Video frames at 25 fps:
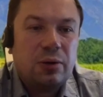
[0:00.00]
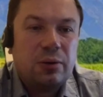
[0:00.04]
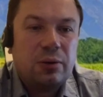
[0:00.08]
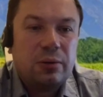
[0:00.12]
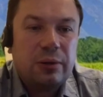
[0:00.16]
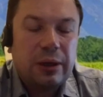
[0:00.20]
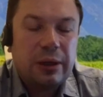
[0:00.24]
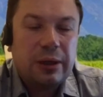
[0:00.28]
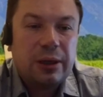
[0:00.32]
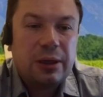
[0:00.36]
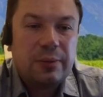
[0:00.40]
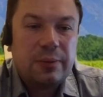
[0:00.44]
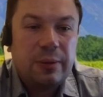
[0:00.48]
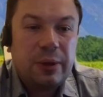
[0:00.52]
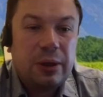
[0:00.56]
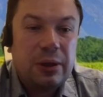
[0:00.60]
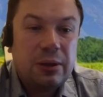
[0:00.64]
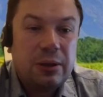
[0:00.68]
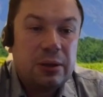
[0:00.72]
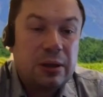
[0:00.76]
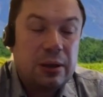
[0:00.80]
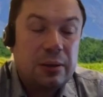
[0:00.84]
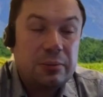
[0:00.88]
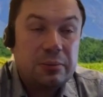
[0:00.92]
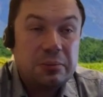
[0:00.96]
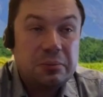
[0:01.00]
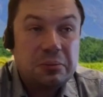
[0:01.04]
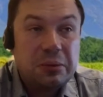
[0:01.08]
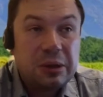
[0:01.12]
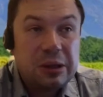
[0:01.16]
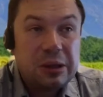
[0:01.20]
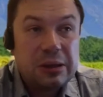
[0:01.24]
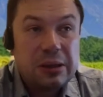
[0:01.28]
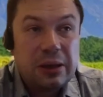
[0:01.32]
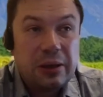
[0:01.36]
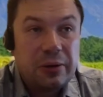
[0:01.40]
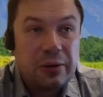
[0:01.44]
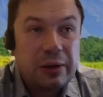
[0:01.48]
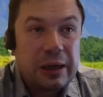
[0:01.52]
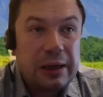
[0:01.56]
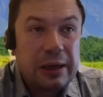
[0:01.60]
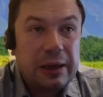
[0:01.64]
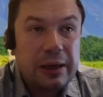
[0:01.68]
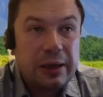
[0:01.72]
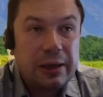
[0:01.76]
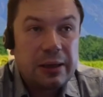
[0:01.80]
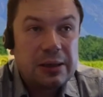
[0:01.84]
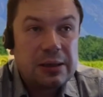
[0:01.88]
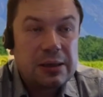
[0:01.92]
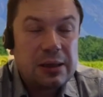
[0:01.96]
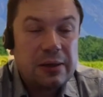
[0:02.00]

house and we need to check